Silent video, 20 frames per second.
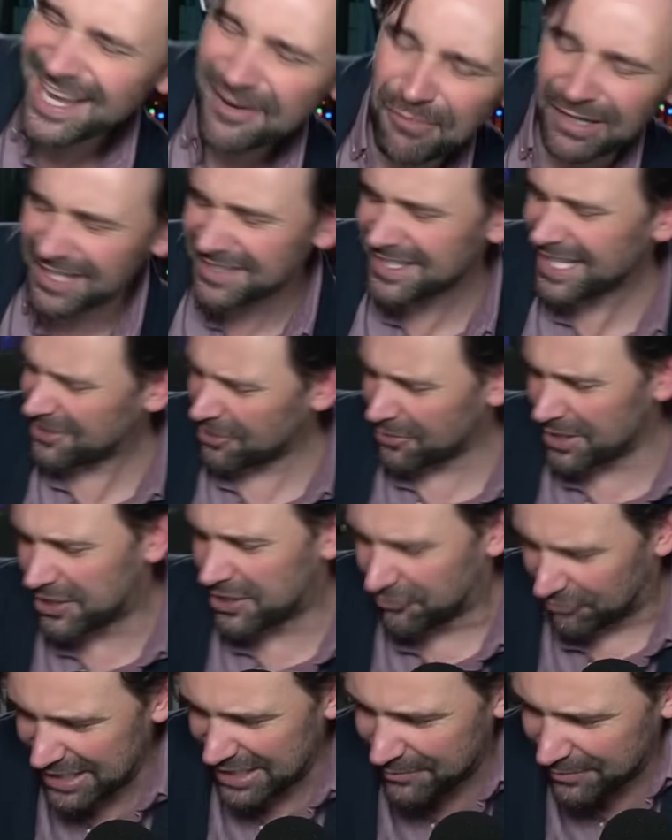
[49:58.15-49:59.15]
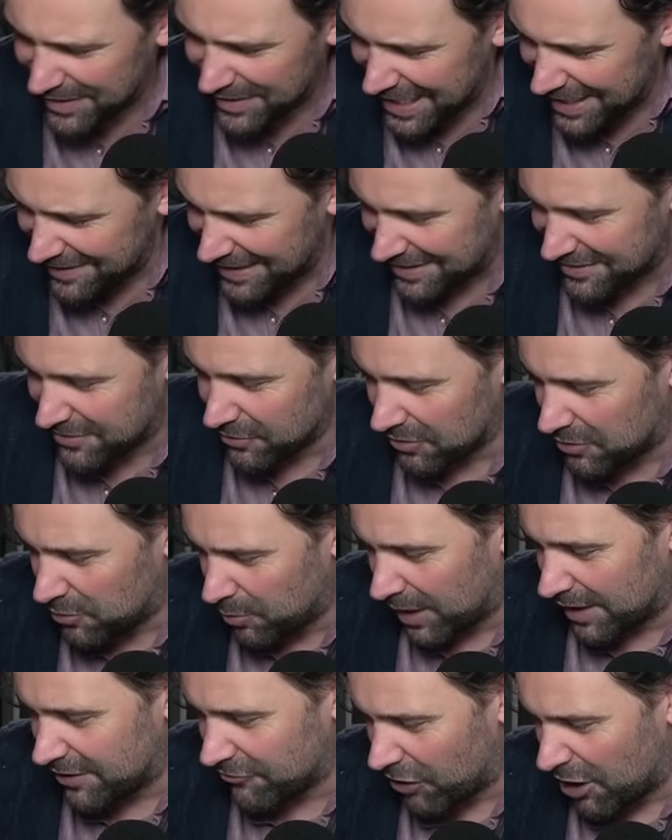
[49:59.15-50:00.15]
When I say I don't agree with it, that's not
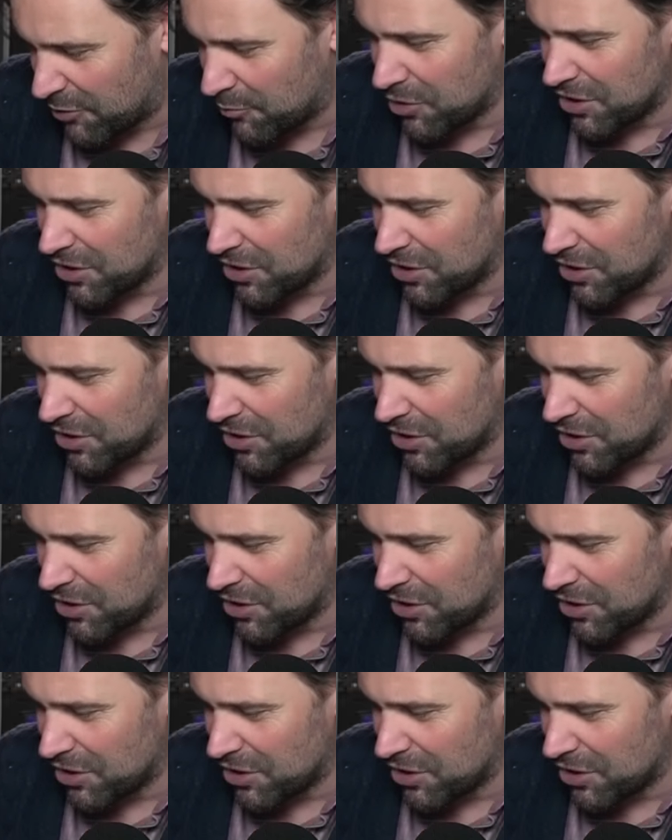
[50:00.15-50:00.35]
quite the right